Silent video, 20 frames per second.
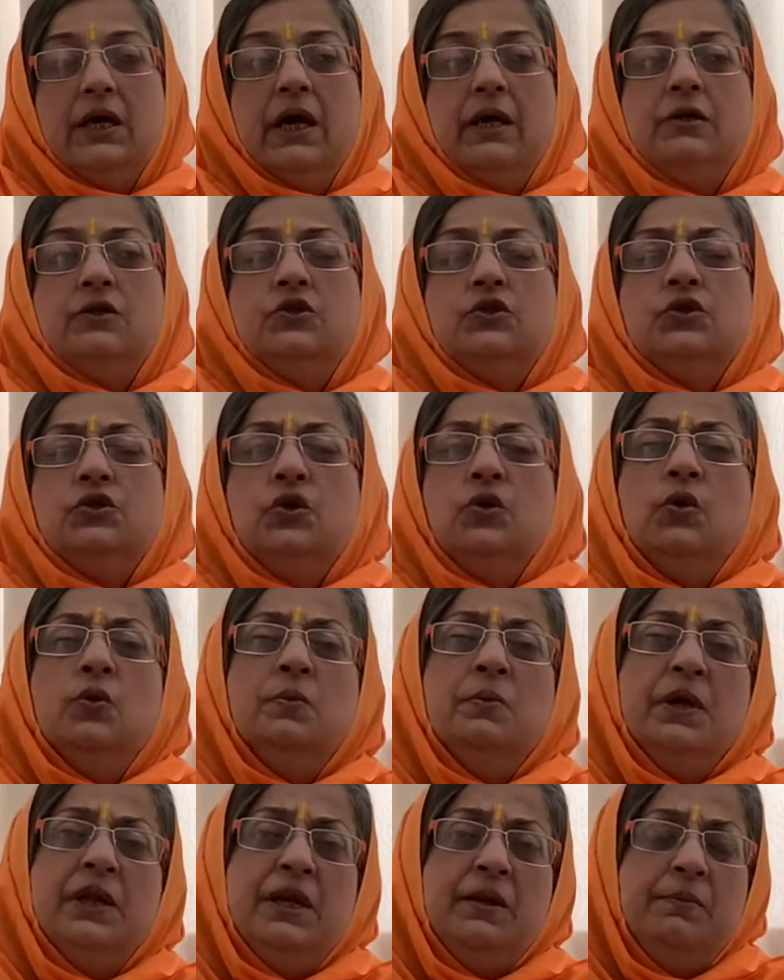And so
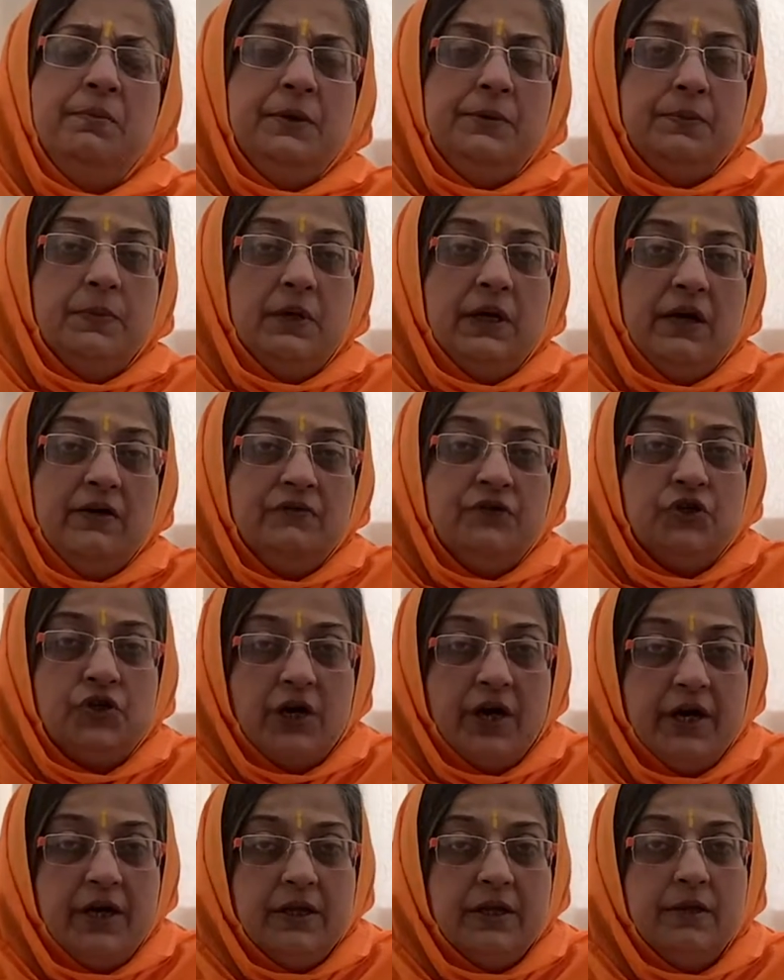many people have
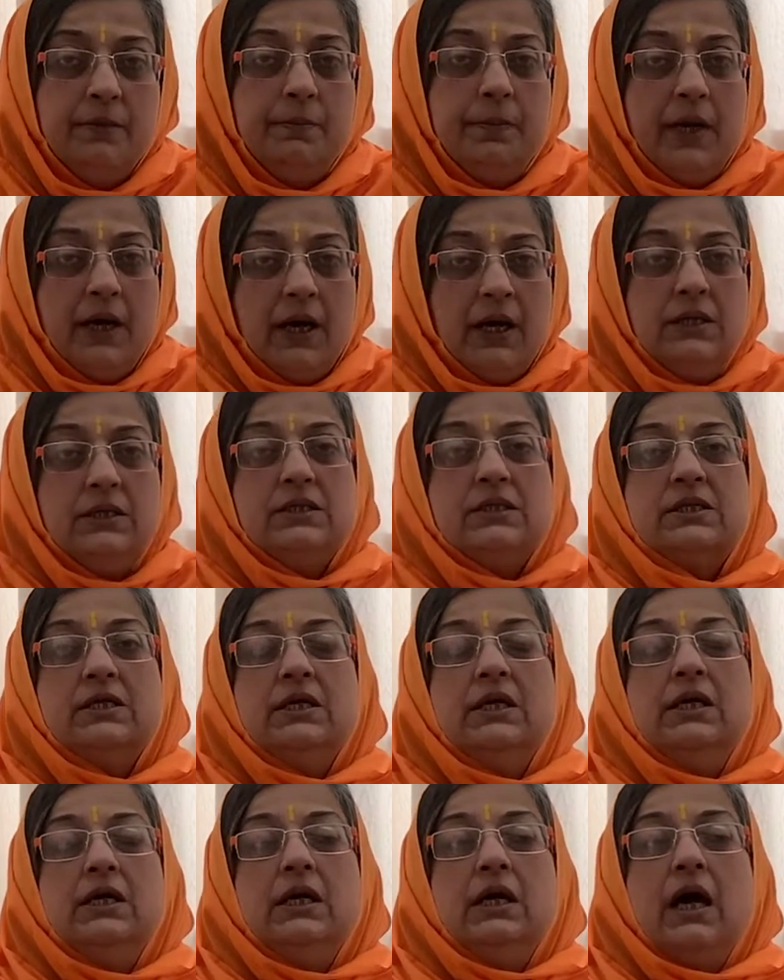tried in the past
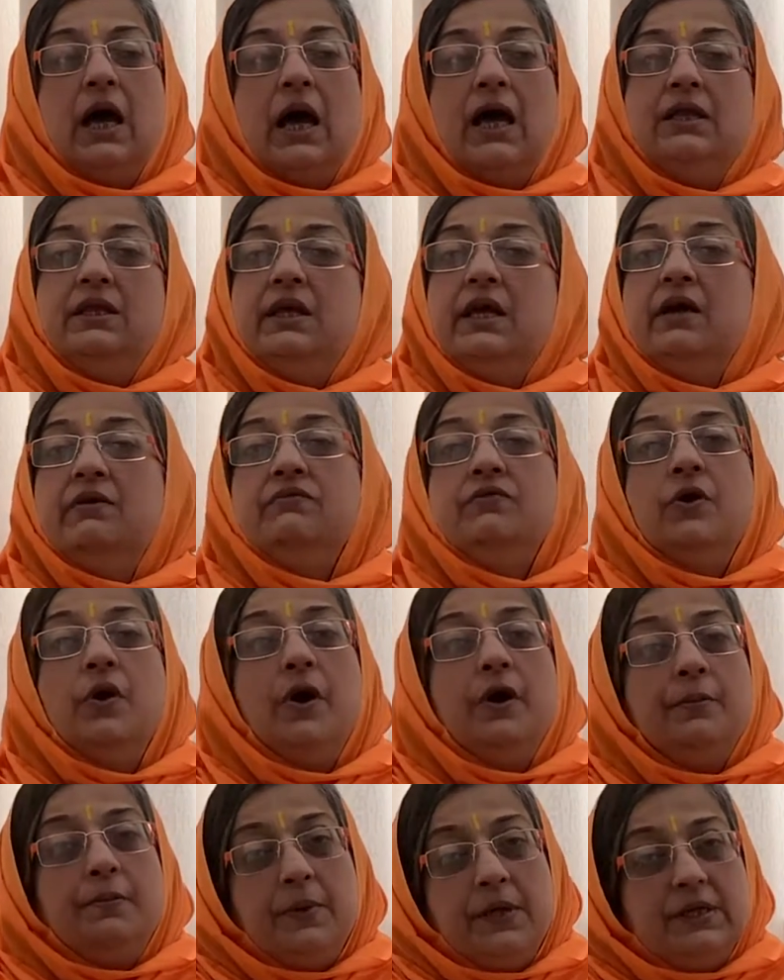and they have
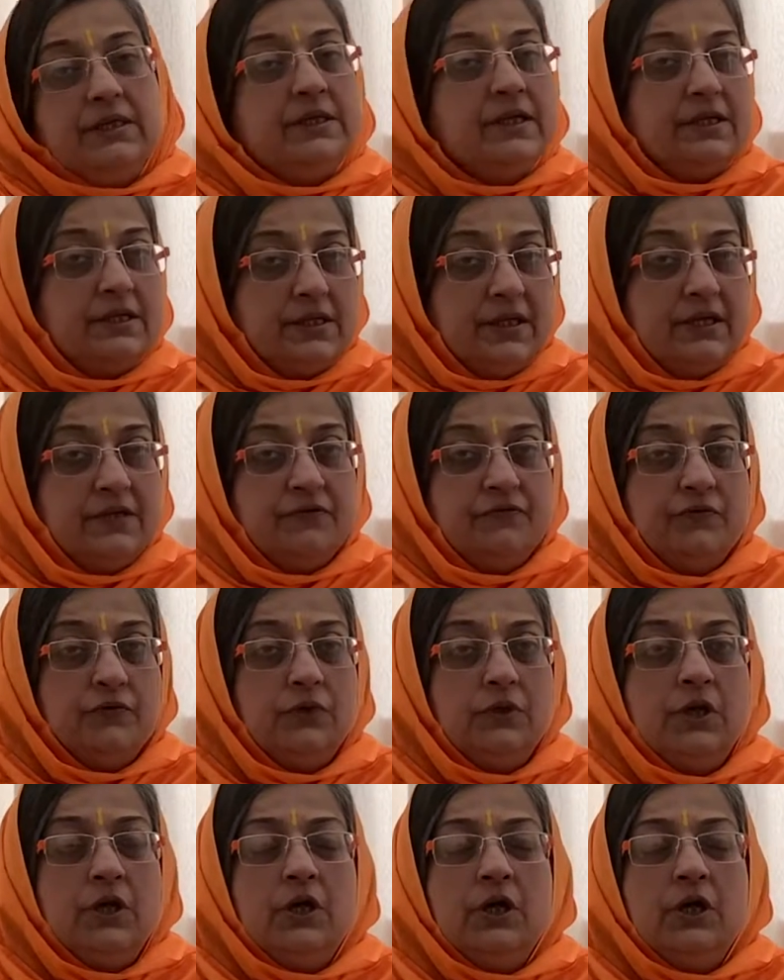not been successful.